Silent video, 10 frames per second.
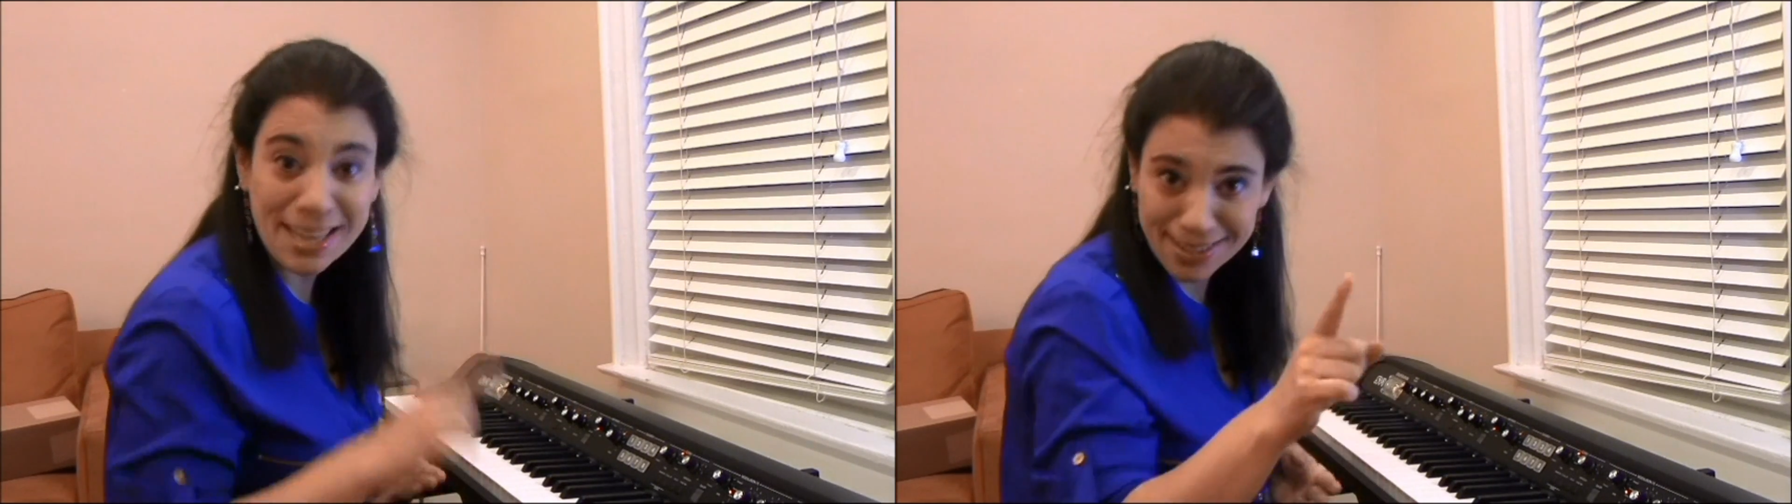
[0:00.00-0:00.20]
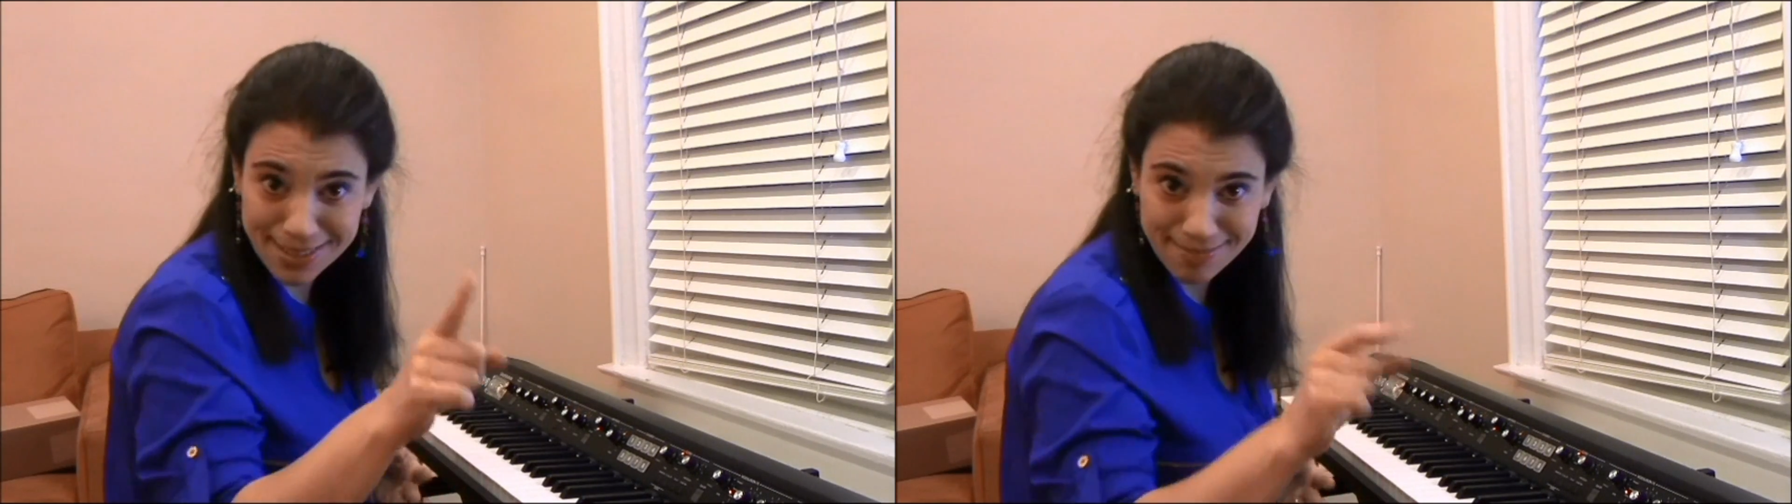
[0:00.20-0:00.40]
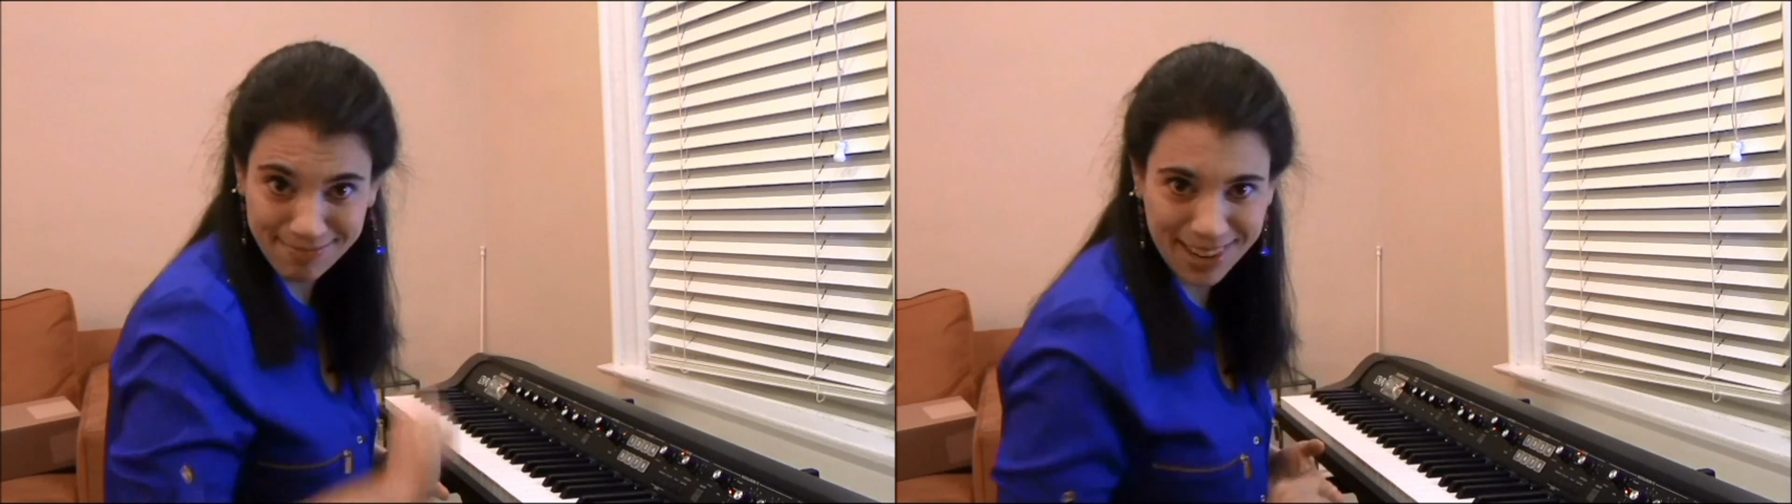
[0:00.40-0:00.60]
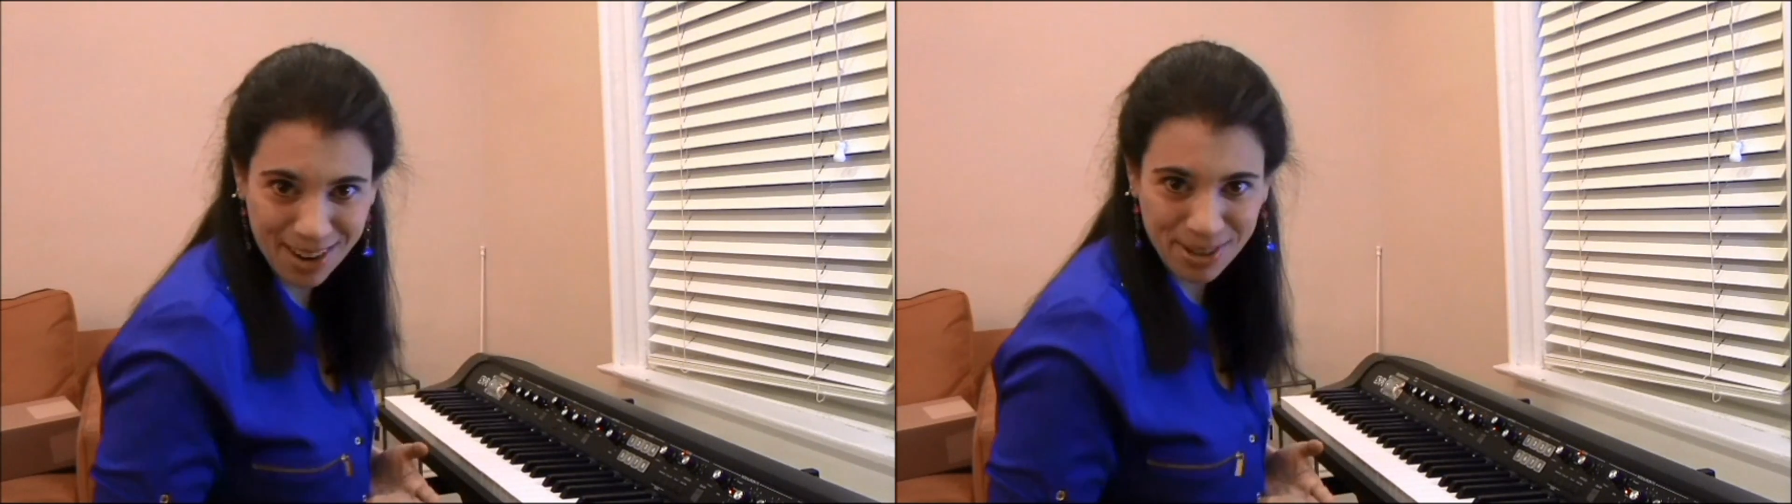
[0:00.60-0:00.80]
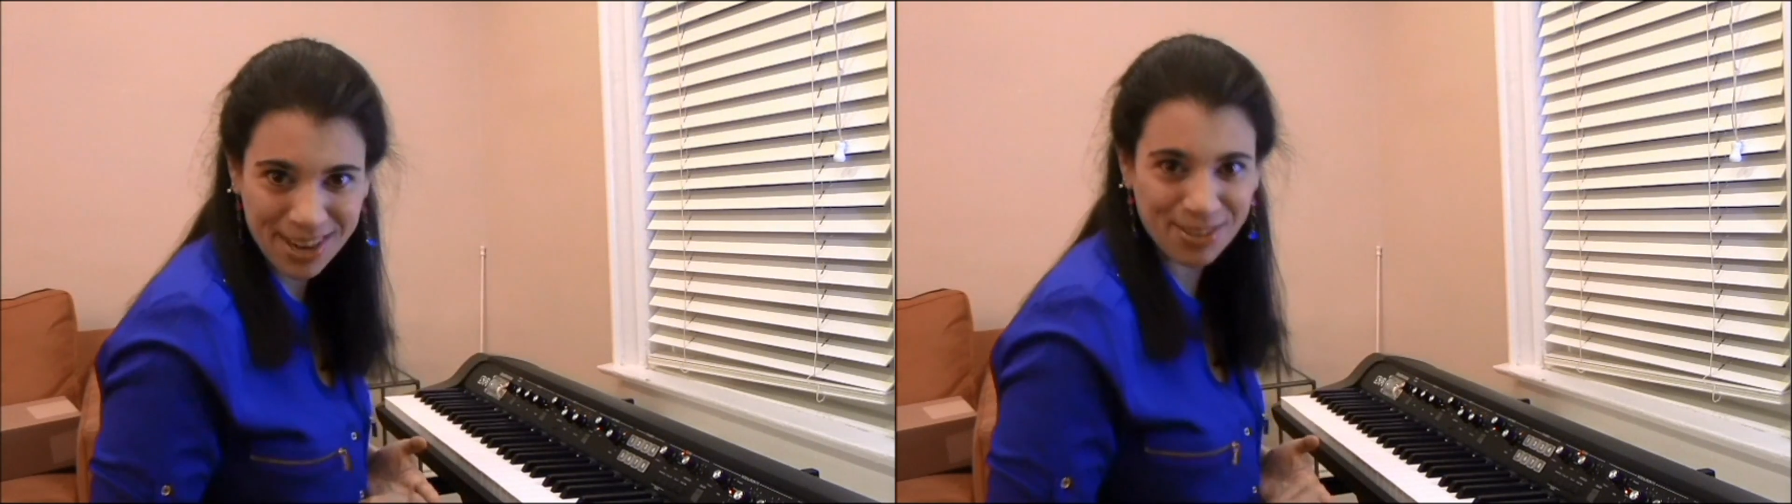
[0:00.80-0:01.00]
is the
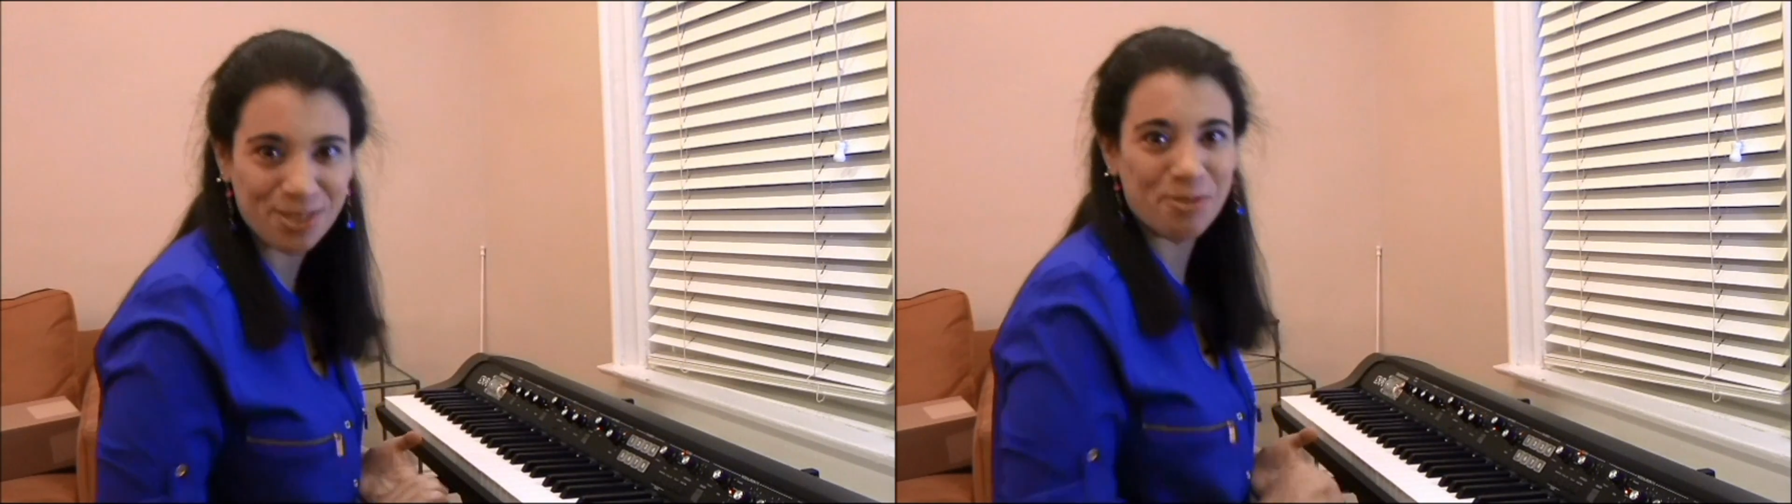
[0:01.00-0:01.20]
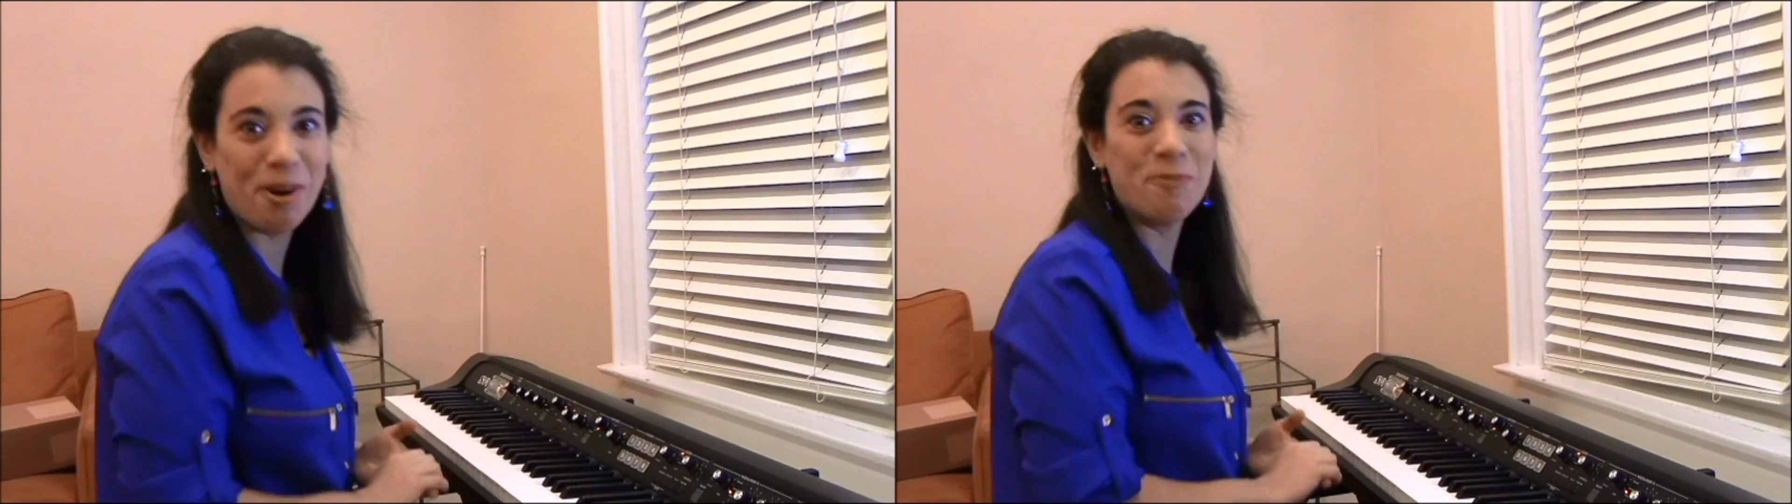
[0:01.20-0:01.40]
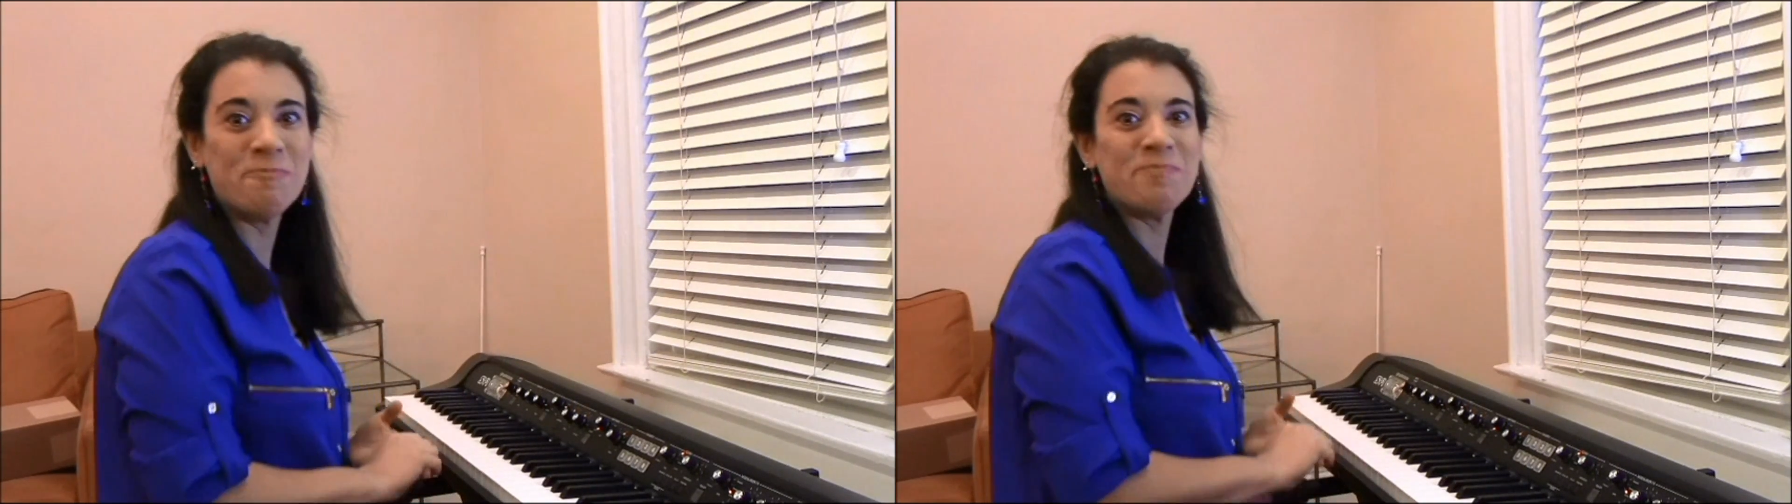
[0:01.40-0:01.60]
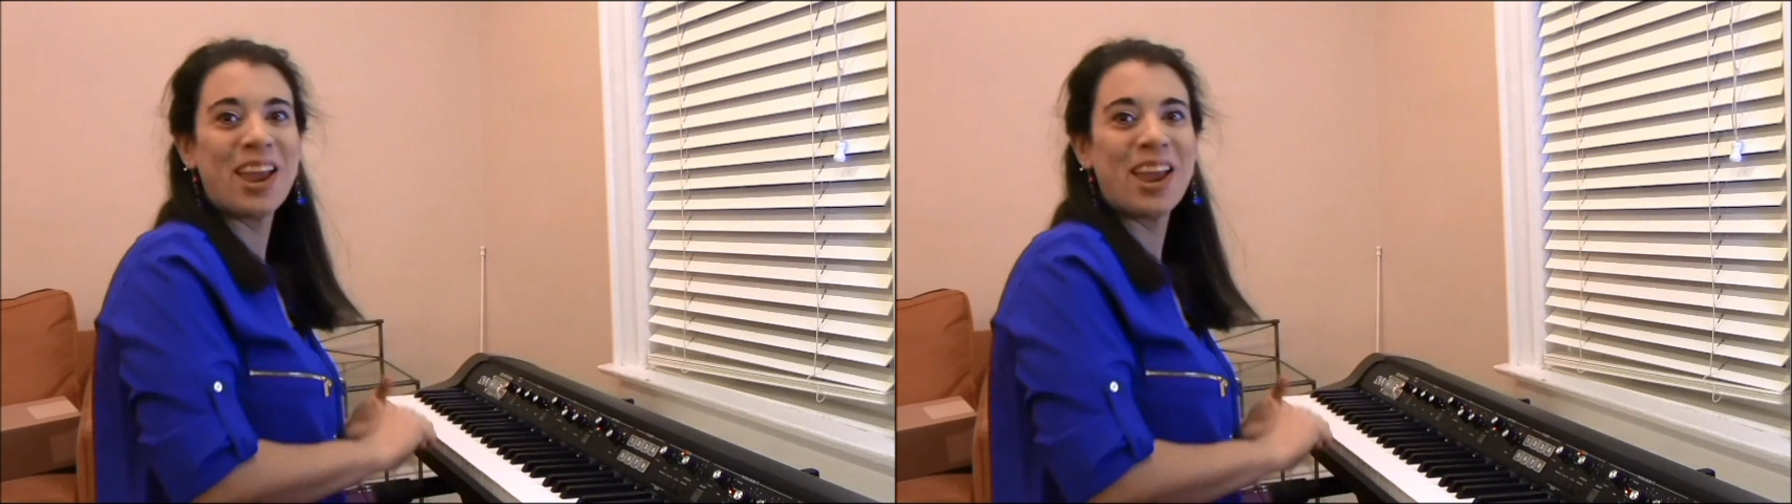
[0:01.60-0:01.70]
Henry David Thoreau.